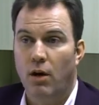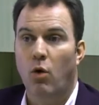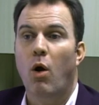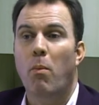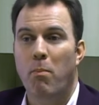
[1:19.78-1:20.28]

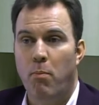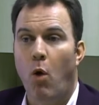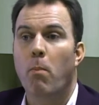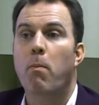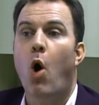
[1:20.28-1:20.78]
or
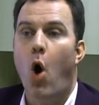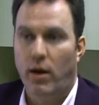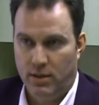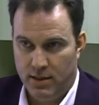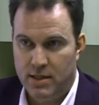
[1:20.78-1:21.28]

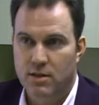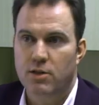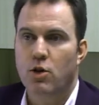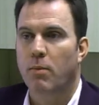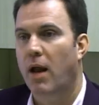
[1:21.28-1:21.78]
bought is
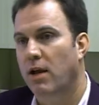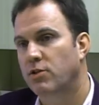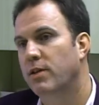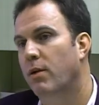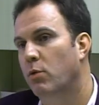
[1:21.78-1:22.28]
the
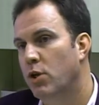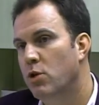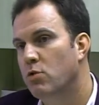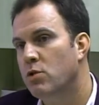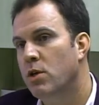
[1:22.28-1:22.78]
terminology that we
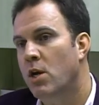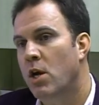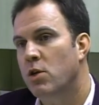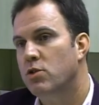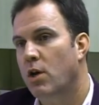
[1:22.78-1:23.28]
use.
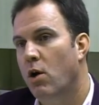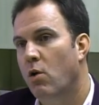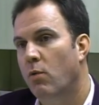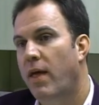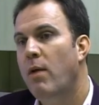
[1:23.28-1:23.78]

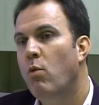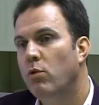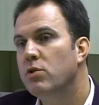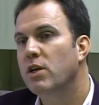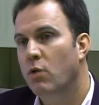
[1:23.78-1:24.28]
So they
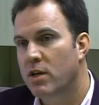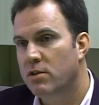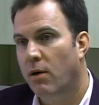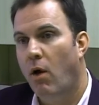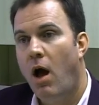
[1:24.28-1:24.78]
want to
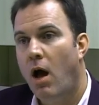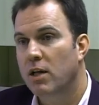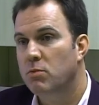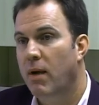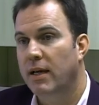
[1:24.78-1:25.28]
increase their
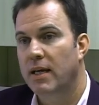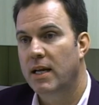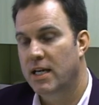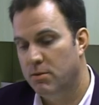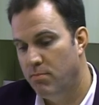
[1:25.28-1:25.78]
odds by
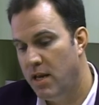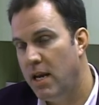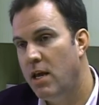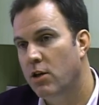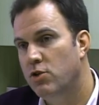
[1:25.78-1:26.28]
getting as
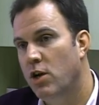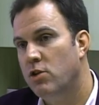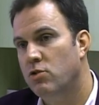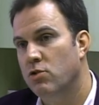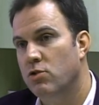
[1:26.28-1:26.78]
many
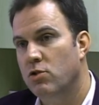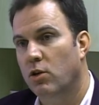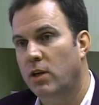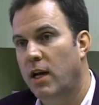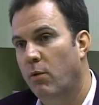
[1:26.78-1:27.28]
adjusters
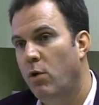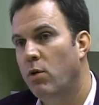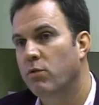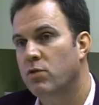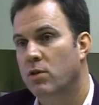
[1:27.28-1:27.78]
looking at
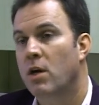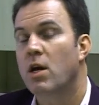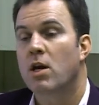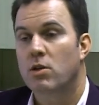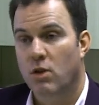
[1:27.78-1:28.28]
roofs.
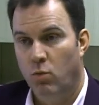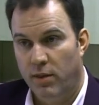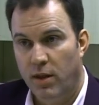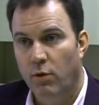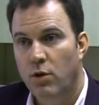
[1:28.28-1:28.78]
So
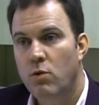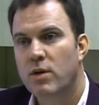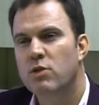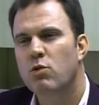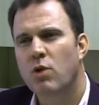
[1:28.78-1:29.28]
what they'll do
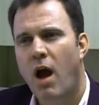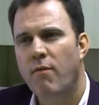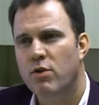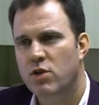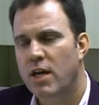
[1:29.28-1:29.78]
is, through
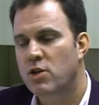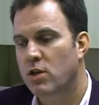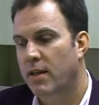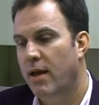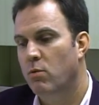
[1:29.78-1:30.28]

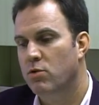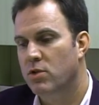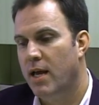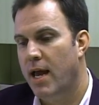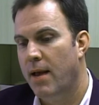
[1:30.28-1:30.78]
conversation, they will
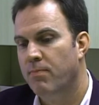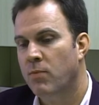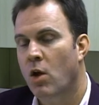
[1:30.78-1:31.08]
say,